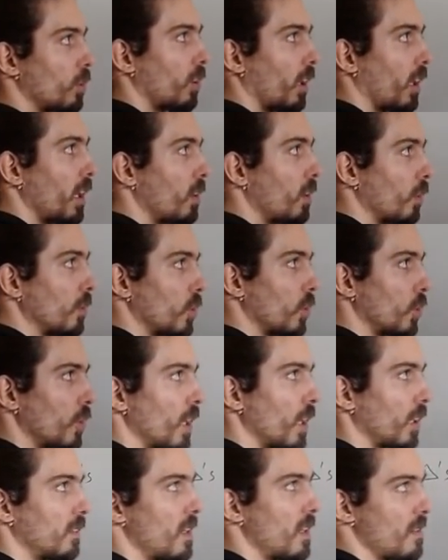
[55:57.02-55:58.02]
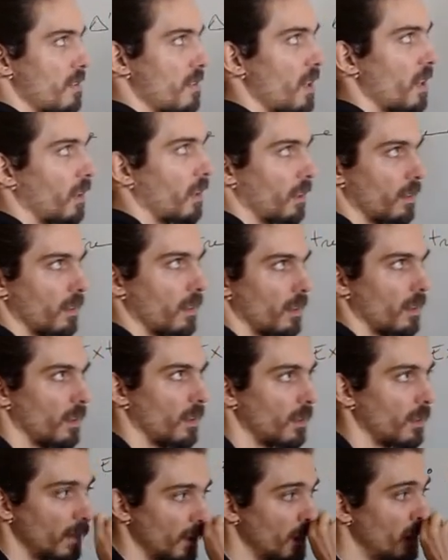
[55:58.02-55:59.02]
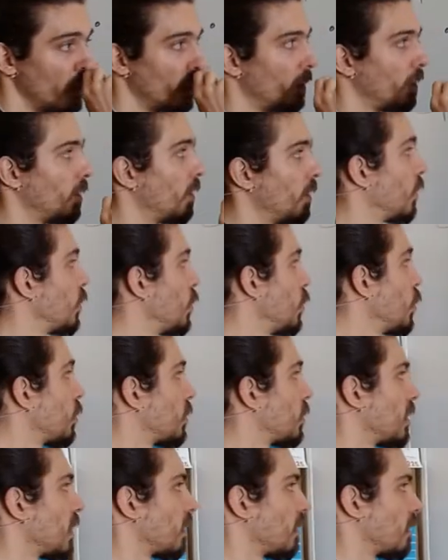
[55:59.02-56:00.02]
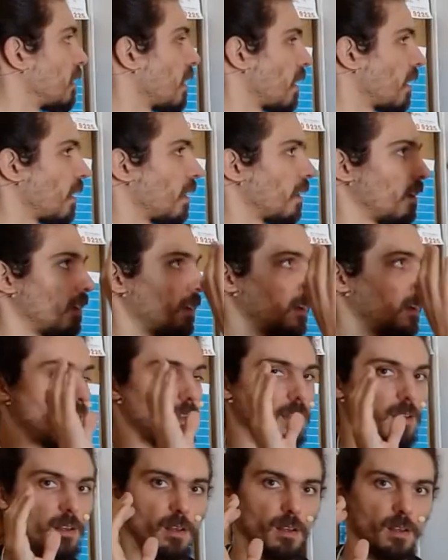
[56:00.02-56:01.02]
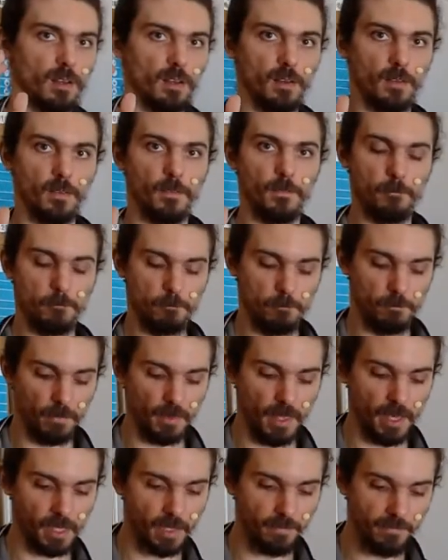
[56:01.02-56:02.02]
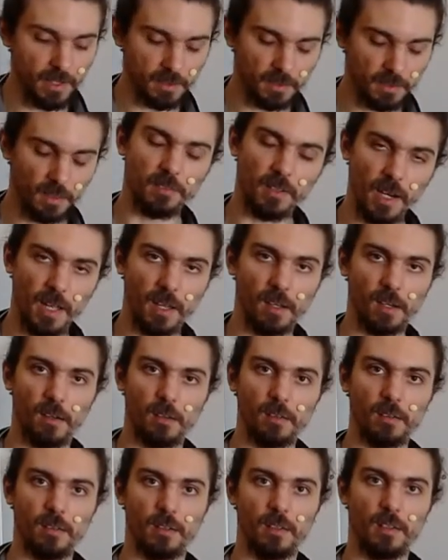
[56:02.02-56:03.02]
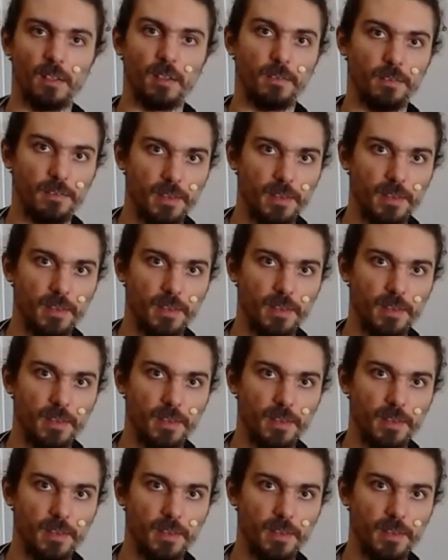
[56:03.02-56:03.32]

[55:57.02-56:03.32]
reconstruct this thing using the equilateral triangle, the